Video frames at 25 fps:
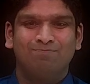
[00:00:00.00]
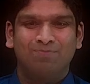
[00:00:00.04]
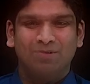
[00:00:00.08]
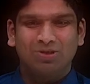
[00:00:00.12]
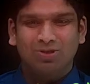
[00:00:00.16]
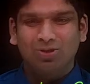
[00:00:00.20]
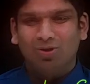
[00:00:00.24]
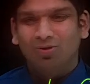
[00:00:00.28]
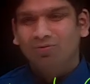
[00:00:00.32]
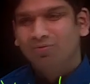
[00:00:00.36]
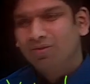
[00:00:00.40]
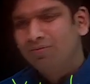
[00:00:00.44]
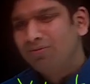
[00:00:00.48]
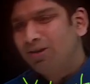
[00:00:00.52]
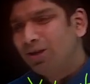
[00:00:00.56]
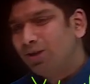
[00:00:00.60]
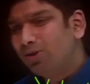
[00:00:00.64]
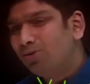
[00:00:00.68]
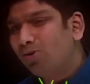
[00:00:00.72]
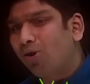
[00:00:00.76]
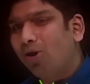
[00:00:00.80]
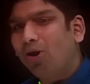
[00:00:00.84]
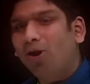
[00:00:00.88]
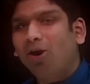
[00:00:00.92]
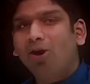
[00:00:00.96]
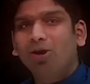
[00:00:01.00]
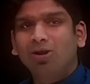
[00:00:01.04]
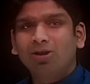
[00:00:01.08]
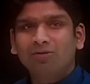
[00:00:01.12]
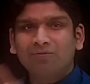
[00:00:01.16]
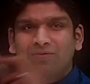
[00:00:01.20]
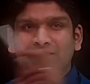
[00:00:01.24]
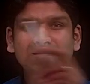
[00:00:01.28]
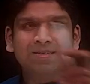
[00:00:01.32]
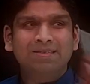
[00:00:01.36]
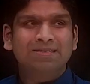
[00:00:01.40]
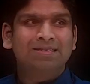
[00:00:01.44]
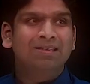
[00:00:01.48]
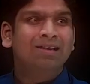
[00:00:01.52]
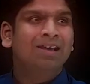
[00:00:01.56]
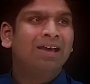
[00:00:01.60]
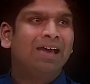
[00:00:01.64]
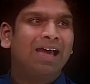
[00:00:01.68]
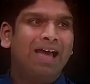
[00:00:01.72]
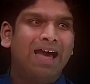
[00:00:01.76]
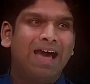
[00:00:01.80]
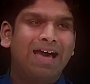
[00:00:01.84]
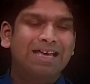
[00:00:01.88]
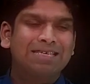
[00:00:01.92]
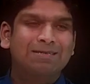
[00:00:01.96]
So we will do all of this
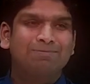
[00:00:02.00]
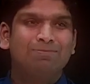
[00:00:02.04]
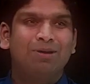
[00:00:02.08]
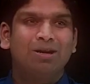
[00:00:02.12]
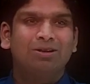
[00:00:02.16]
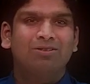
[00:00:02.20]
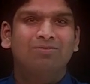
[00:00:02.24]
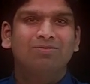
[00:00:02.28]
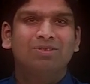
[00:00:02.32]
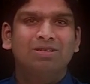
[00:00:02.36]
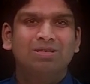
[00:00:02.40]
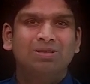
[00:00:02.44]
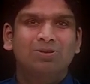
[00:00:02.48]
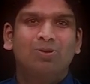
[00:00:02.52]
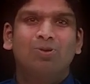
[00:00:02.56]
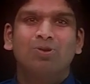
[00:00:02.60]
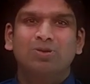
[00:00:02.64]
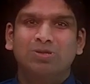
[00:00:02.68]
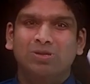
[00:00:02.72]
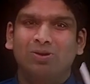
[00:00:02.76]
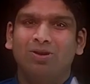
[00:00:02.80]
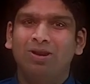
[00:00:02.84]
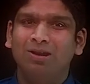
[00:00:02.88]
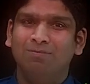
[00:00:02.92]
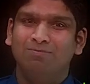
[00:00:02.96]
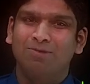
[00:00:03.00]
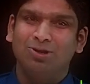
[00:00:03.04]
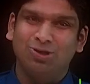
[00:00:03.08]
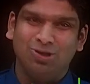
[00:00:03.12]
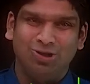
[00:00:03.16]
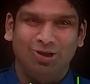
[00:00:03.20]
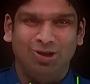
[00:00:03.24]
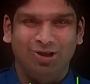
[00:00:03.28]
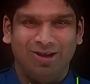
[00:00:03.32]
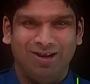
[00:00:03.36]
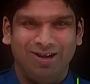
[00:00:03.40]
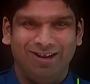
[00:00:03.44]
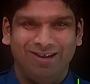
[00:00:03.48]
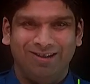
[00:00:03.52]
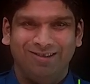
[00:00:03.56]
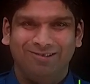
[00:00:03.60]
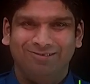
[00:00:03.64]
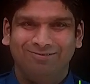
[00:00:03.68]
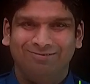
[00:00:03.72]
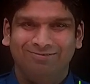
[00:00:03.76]
as part of this course called machine learning.